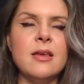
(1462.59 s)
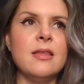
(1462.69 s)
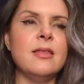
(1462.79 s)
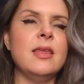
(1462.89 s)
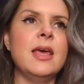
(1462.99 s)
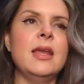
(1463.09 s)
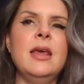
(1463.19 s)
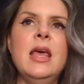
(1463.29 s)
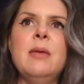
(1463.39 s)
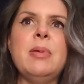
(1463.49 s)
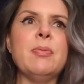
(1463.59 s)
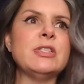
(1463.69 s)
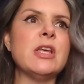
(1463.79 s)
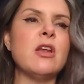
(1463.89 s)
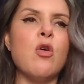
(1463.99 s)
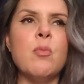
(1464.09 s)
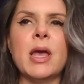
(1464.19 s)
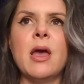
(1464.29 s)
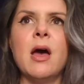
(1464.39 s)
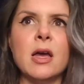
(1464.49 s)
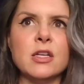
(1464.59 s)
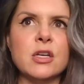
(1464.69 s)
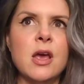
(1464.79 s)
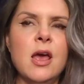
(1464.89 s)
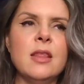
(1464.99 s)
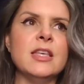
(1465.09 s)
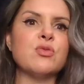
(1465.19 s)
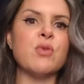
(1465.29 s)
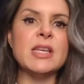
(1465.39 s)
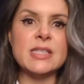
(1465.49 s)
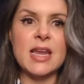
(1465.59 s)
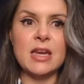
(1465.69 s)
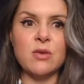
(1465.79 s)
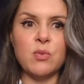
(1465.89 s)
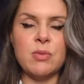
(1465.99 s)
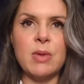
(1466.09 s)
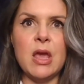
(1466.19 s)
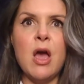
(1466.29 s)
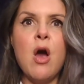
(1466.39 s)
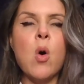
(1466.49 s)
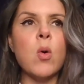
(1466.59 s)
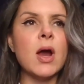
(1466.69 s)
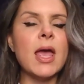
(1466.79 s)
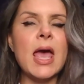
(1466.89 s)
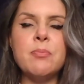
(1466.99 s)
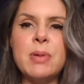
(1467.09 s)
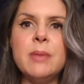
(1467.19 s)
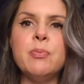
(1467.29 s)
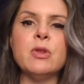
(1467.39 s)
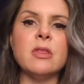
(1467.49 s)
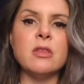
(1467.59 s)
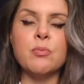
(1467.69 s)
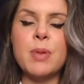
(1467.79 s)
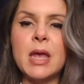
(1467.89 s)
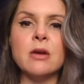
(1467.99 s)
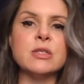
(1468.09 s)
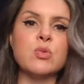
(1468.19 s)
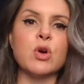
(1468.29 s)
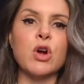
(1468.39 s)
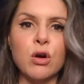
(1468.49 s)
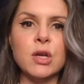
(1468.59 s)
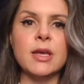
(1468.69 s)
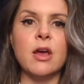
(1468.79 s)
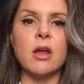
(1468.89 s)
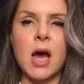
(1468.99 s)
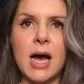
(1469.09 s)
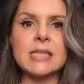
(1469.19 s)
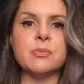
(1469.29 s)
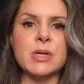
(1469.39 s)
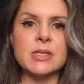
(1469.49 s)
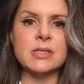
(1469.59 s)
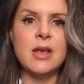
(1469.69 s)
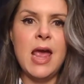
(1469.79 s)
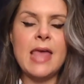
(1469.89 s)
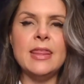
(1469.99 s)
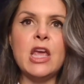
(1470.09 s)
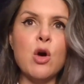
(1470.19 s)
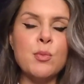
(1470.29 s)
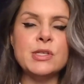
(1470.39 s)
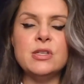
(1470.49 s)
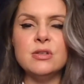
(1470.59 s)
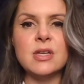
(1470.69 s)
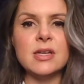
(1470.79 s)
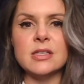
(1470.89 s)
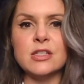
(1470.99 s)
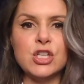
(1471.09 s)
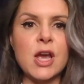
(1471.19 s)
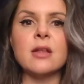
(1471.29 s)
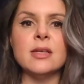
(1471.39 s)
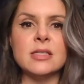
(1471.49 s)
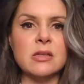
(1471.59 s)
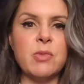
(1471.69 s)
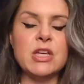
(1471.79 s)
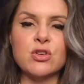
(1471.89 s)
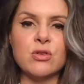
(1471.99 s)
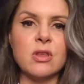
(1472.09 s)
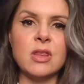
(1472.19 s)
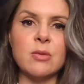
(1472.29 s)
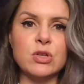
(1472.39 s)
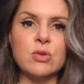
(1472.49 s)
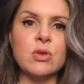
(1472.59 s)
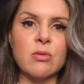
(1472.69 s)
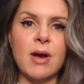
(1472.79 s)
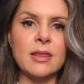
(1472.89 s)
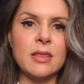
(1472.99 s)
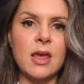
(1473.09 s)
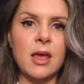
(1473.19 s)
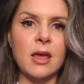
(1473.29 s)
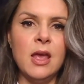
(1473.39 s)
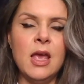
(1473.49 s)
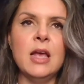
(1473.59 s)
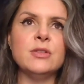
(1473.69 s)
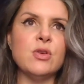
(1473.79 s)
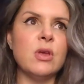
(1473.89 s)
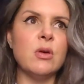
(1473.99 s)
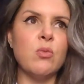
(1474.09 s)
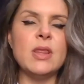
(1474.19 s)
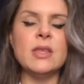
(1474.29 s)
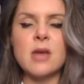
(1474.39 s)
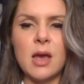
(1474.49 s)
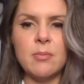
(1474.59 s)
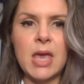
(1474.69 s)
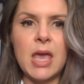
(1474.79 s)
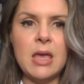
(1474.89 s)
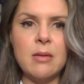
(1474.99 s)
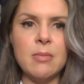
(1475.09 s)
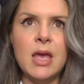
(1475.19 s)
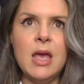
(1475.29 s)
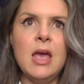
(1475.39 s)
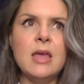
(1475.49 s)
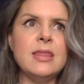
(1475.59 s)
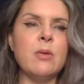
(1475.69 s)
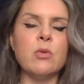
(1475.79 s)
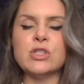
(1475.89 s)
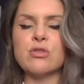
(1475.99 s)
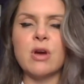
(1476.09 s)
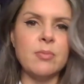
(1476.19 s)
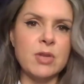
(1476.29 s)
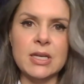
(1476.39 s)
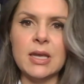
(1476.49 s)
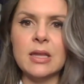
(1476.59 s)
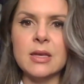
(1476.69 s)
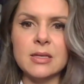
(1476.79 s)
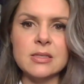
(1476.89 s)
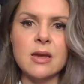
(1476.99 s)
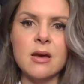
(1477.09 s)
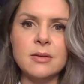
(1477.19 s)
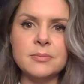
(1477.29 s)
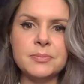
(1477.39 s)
that people said, "Oh my gosh, this resonated with me." Or I had people that their parents were currently on hospice and they almost use it as a checklist to make sure that they were doing the right thing so that when the time came, they weren't scrambling to get things done.